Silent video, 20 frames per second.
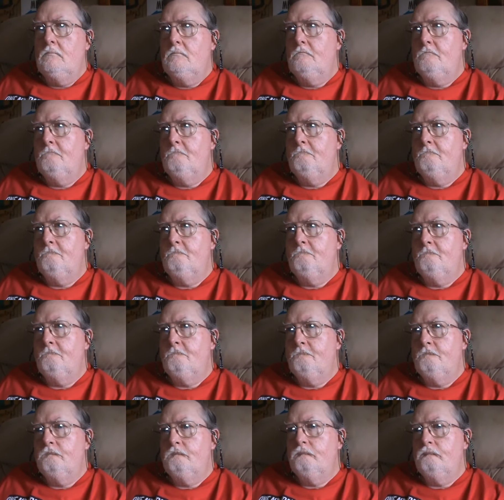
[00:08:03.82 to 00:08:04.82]

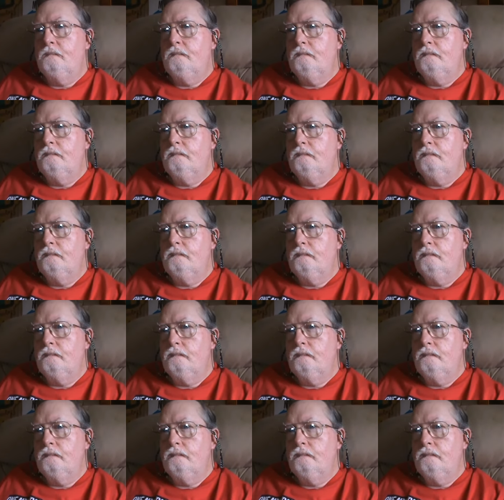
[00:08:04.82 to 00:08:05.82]

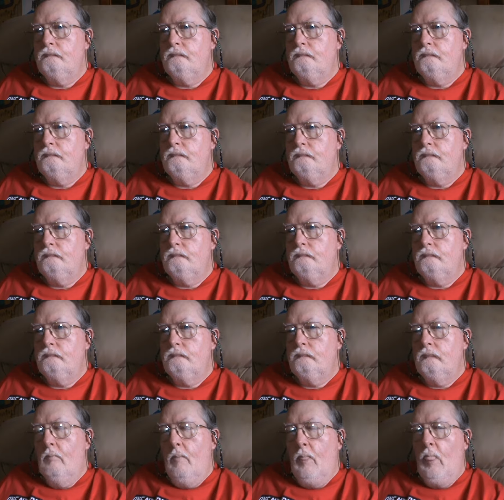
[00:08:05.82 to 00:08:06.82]

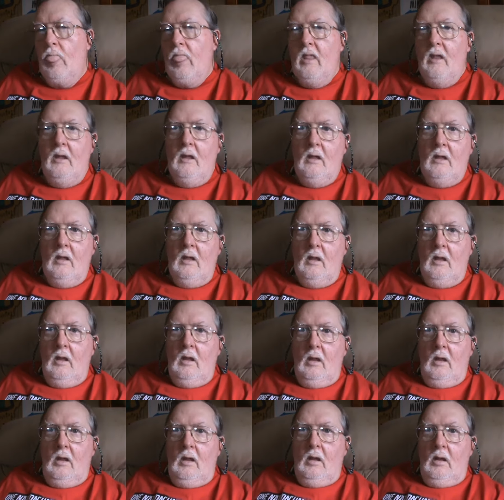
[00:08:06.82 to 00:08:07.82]

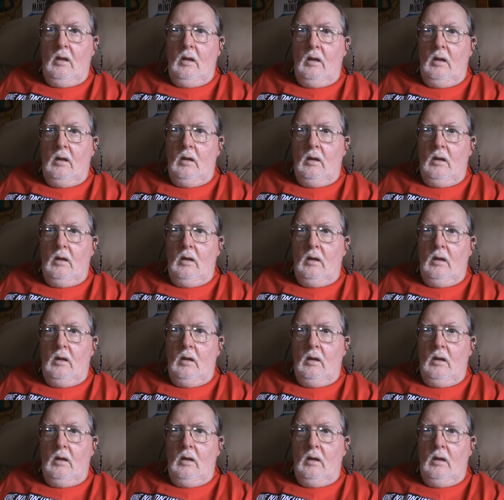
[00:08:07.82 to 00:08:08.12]
No one is speaking in this clip.